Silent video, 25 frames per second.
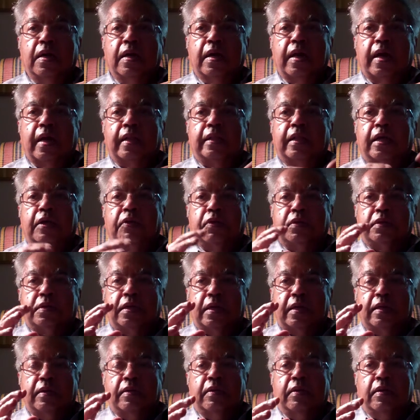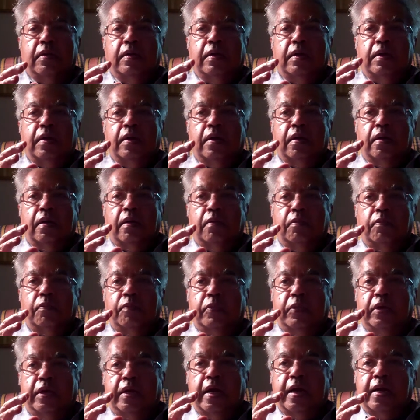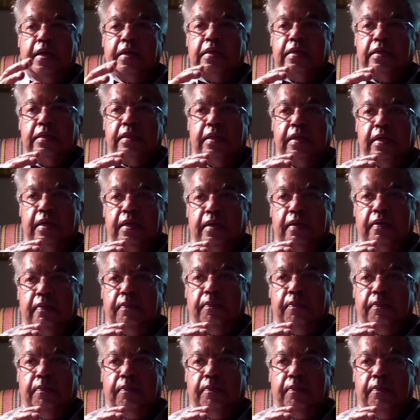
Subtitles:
And there was a deity there.